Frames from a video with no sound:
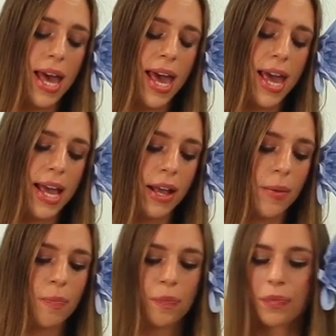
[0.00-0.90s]

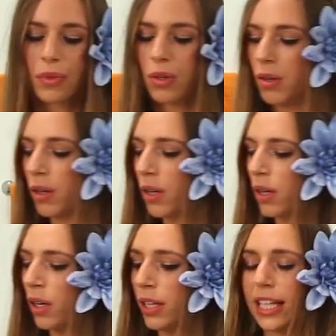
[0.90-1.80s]
a,
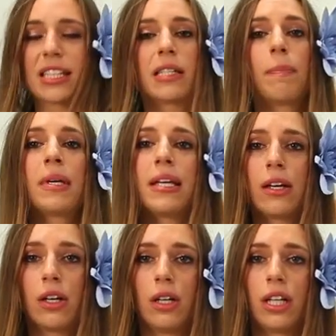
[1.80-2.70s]
that's the
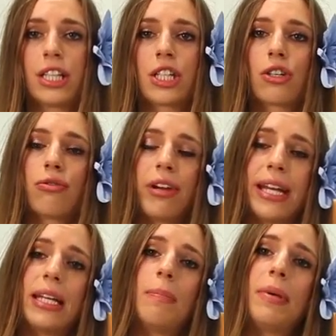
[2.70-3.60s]
peel, it's the
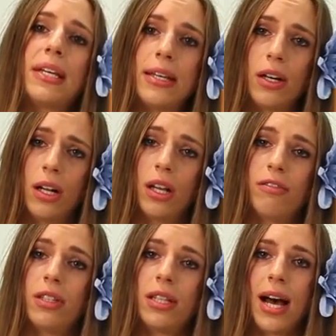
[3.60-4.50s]
grated peel
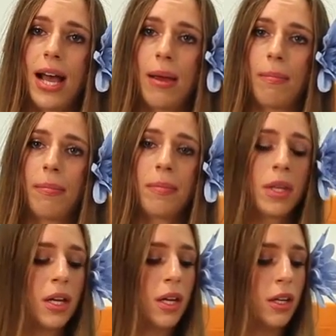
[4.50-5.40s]
of a lime
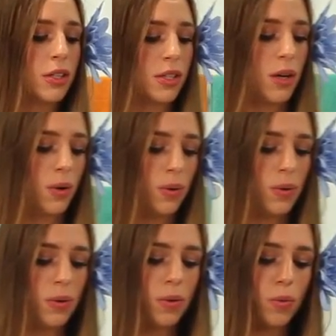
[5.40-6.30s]
so
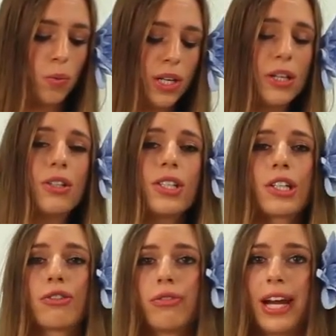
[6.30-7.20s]
we use
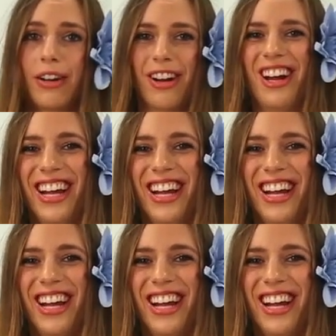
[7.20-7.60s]
the grater